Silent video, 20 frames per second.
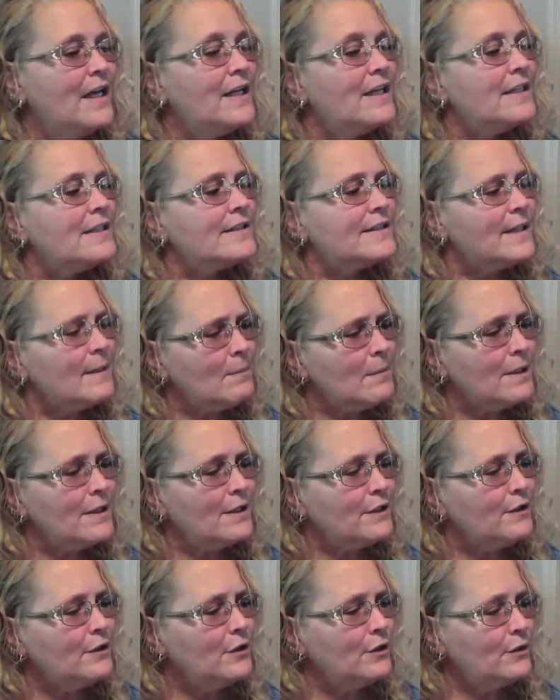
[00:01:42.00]
Some of
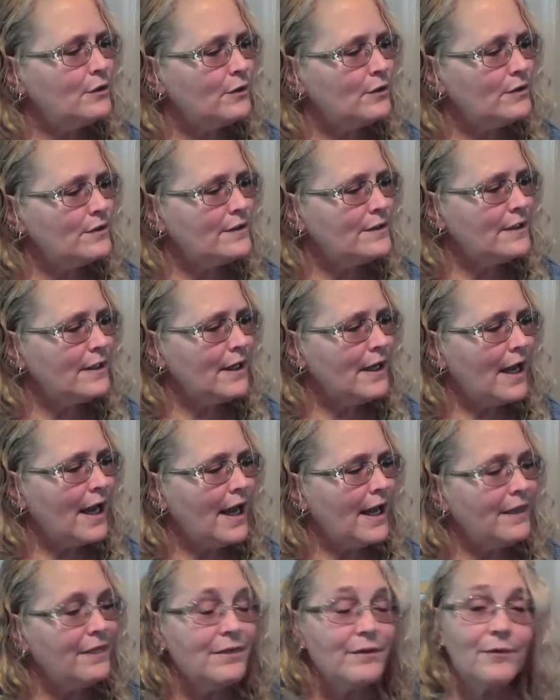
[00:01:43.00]
the noodles
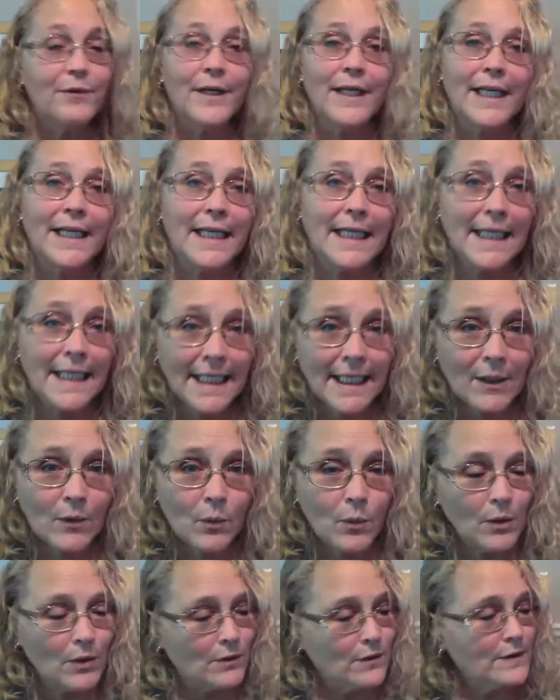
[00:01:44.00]
had three
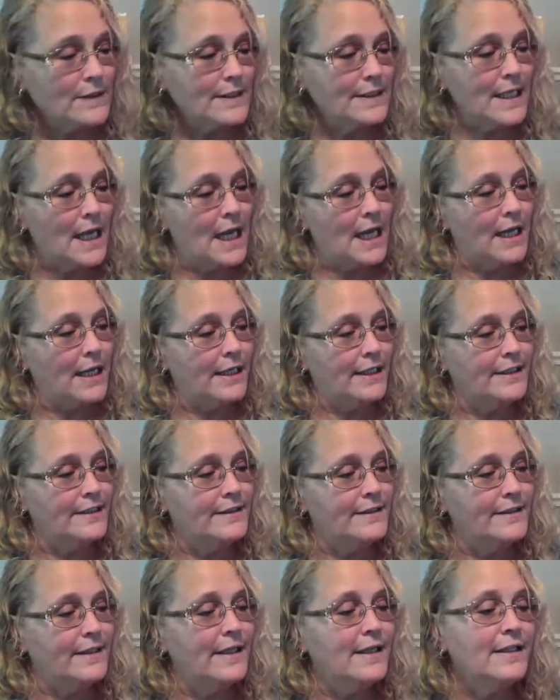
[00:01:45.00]
equal
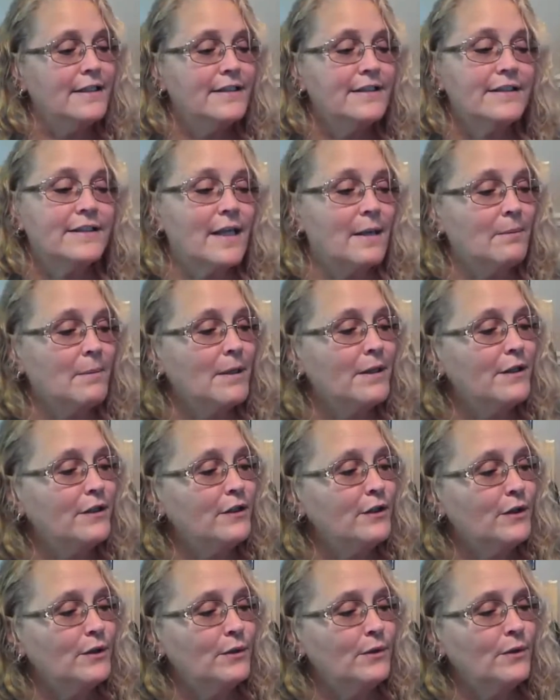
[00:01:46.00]
sides. Some of the
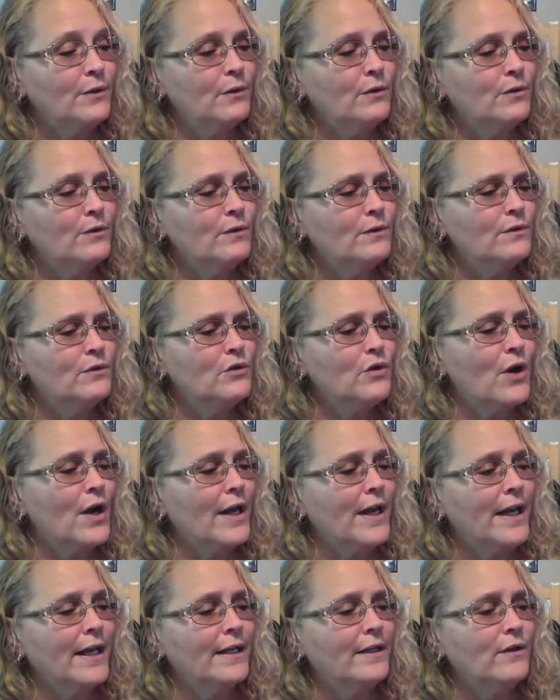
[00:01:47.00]
noodle
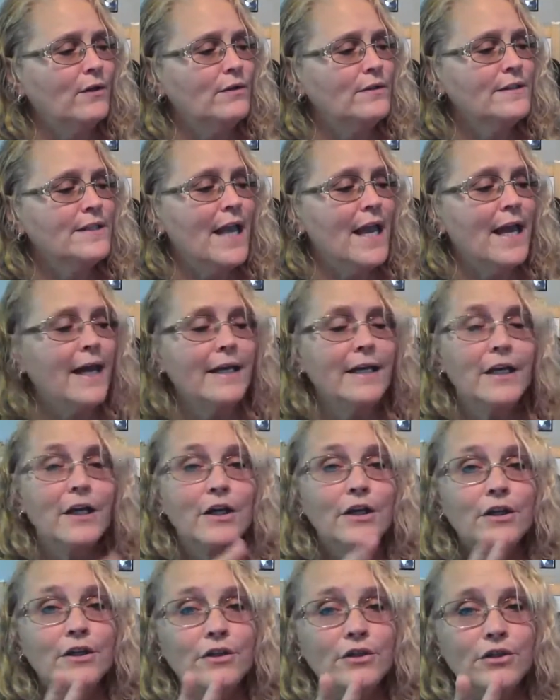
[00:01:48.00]
triangles had
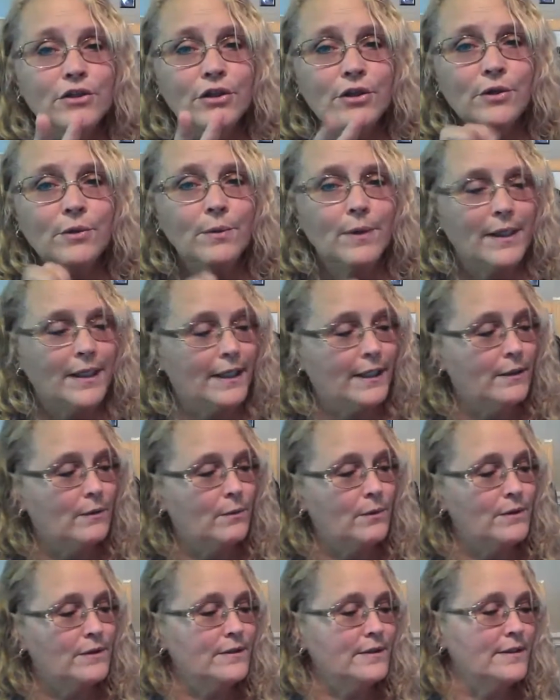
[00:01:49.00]
two
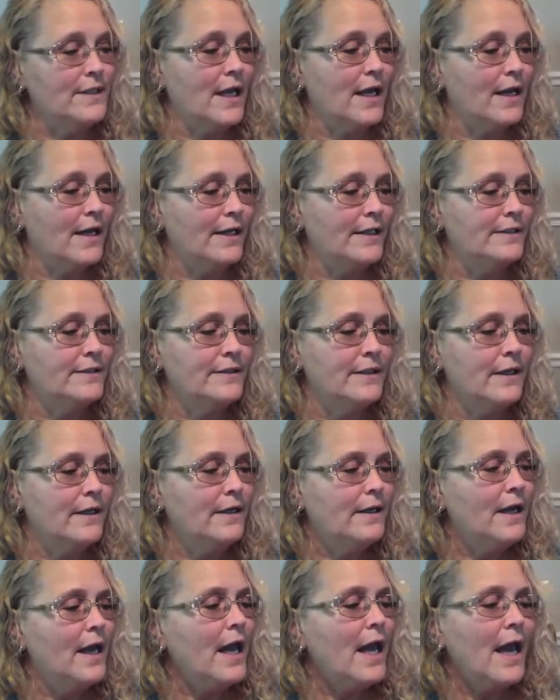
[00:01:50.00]
equal sides
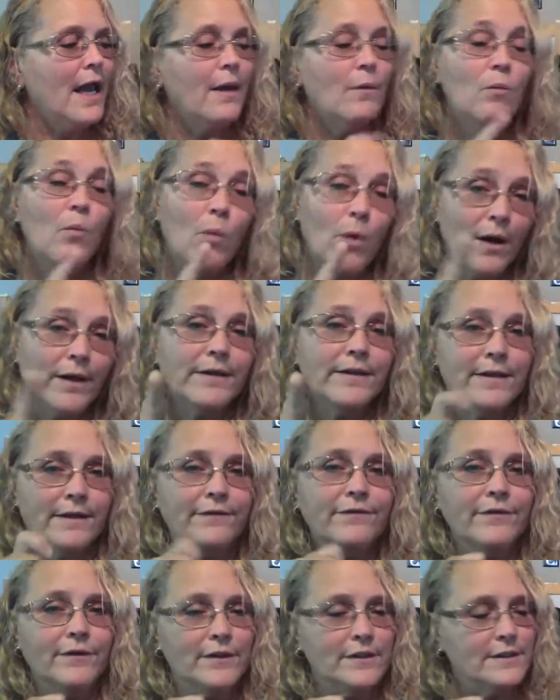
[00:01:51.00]
and one
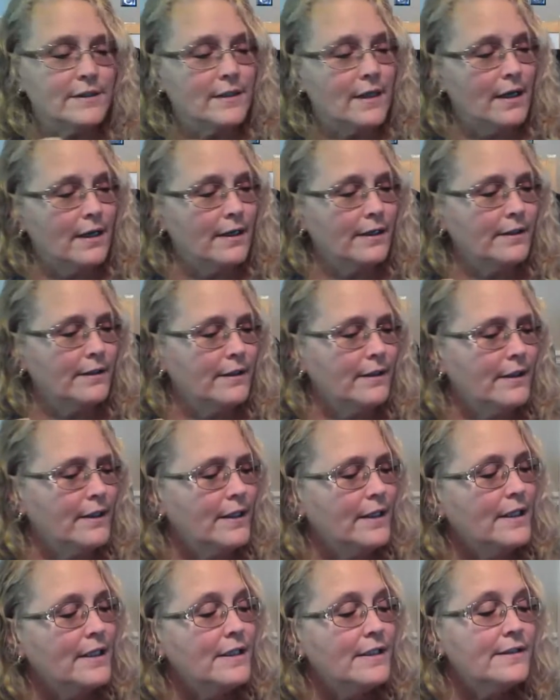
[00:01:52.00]
different side.
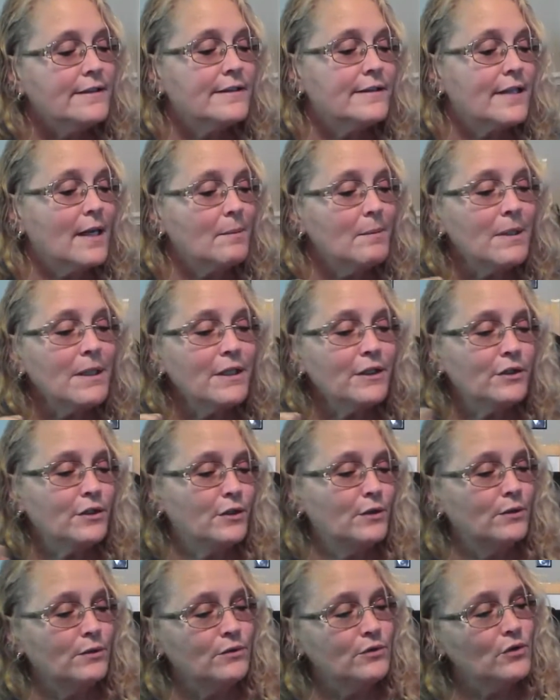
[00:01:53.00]
Some of the
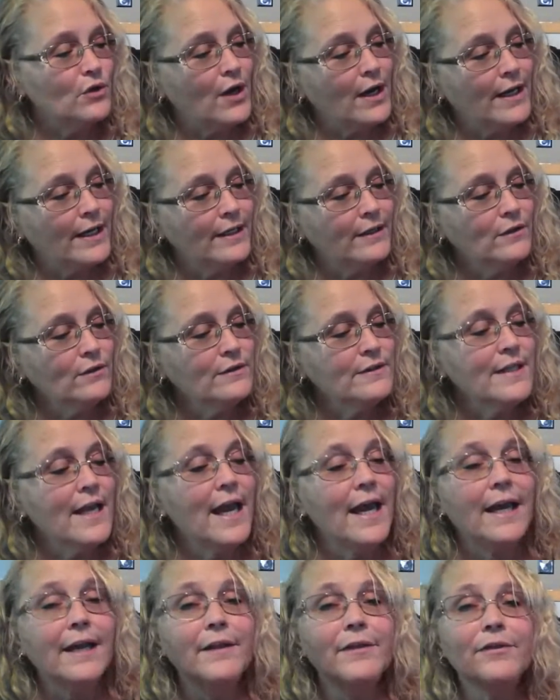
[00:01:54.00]
noodle triangles
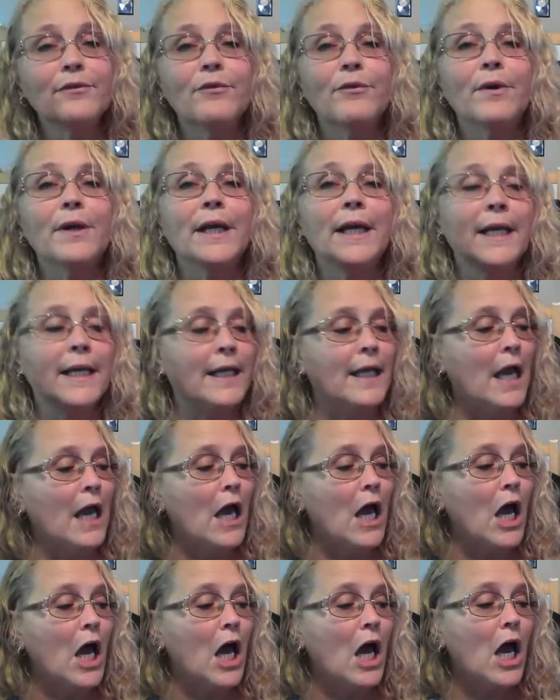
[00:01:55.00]
had three
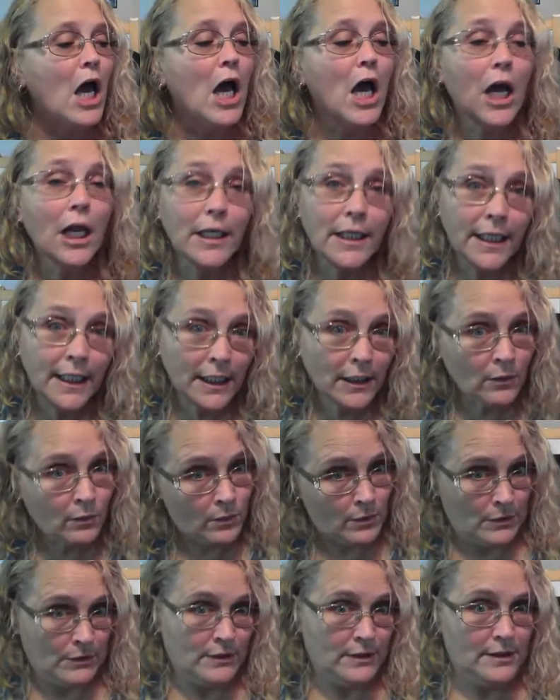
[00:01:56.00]

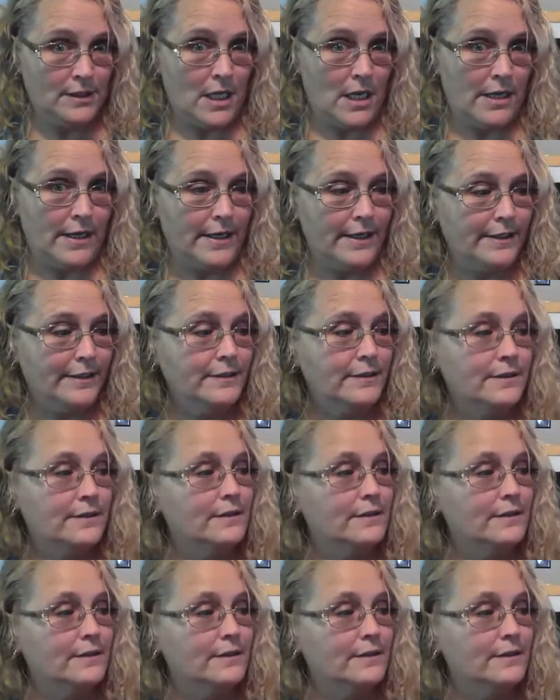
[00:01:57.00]
unequal sides.